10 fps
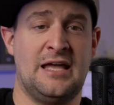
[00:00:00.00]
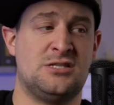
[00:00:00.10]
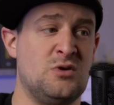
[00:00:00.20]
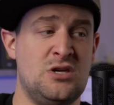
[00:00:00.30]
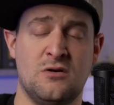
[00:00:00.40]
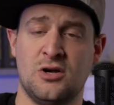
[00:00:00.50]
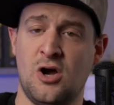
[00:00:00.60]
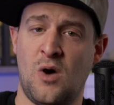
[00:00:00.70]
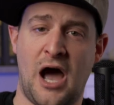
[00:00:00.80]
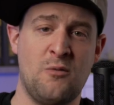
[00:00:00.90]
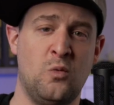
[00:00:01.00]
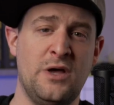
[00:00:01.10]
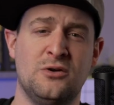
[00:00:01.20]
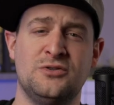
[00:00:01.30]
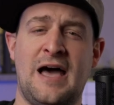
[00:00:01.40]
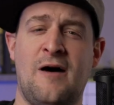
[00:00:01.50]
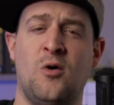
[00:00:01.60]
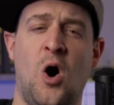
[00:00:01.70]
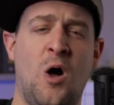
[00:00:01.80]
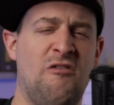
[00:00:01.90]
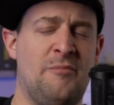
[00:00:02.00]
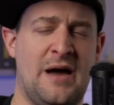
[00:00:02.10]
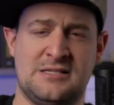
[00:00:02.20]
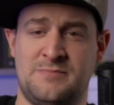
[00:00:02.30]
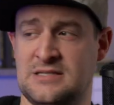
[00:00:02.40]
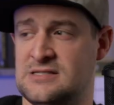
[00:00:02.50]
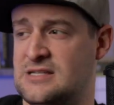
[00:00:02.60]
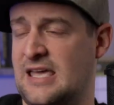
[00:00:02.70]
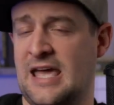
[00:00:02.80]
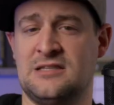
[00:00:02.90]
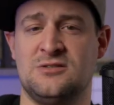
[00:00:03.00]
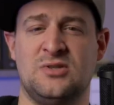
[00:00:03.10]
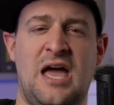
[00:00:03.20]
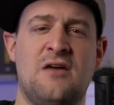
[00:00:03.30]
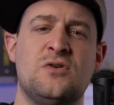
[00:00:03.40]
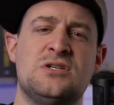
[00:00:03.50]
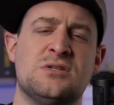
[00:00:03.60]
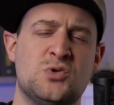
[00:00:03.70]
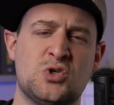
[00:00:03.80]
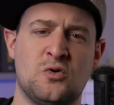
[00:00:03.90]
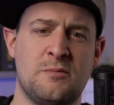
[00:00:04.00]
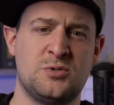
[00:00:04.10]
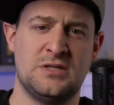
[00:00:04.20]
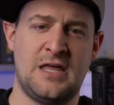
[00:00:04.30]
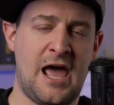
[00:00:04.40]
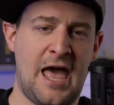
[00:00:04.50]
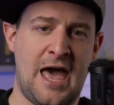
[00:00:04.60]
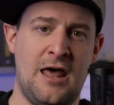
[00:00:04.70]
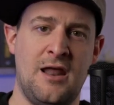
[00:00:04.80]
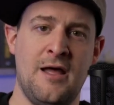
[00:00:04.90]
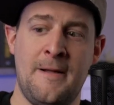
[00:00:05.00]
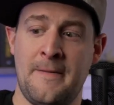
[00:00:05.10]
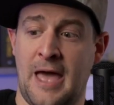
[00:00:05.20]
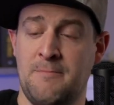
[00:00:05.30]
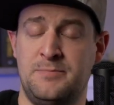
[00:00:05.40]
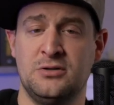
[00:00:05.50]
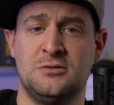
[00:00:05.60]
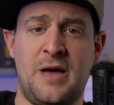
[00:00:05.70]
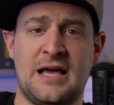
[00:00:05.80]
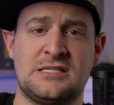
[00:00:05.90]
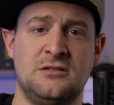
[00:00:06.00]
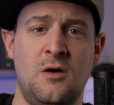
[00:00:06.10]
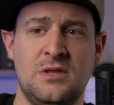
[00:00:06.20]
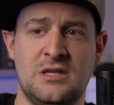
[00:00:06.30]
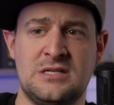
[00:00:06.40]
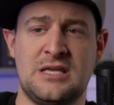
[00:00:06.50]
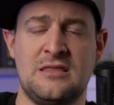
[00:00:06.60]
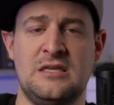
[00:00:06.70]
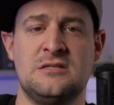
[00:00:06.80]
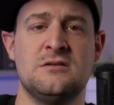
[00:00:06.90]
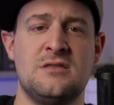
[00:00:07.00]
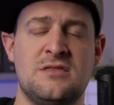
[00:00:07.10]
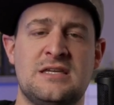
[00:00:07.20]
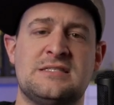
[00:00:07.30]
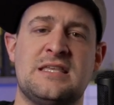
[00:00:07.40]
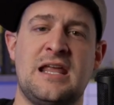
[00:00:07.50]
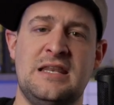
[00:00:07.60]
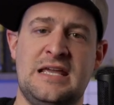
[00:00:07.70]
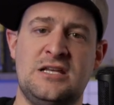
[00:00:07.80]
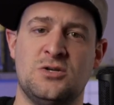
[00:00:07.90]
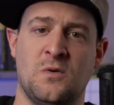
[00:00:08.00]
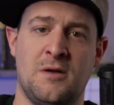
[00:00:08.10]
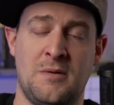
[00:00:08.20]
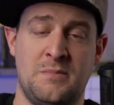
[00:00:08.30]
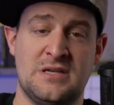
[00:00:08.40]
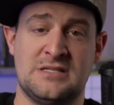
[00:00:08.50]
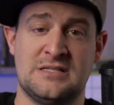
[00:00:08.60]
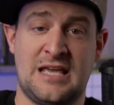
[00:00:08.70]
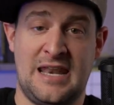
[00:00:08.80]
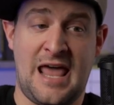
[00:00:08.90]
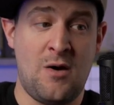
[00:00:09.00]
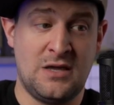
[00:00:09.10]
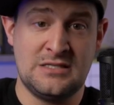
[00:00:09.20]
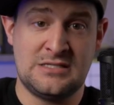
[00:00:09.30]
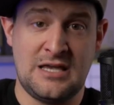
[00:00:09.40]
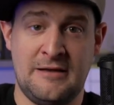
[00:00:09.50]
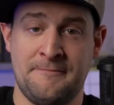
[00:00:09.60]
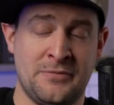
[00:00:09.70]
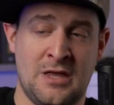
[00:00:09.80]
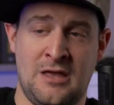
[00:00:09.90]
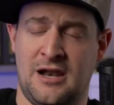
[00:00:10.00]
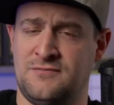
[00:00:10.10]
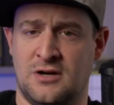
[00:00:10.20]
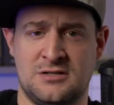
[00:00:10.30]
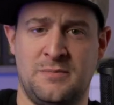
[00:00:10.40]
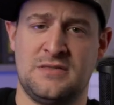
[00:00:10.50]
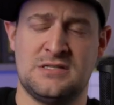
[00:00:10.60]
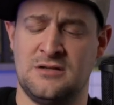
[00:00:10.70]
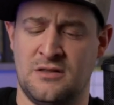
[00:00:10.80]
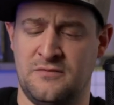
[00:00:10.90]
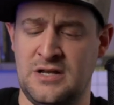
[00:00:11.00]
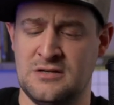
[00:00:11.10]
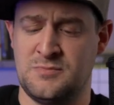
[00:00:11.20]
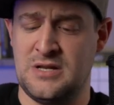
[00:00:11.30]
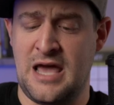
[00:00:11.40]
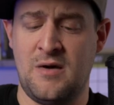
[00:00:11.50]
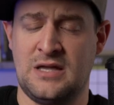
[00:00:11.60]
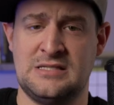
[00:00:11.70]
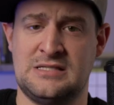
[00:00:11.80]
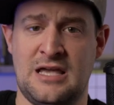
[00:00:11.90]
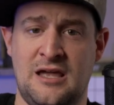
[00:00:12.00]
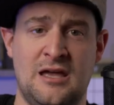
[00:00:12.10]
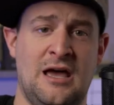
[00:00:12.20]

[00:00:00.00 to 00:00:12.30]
And so a year ago I whittled down all of my expenses. I canceled every subscription that I had and built back slowly to say, these are the things that I need to run my business. And now I can say, and I've talked about this in other videos, but now I can say,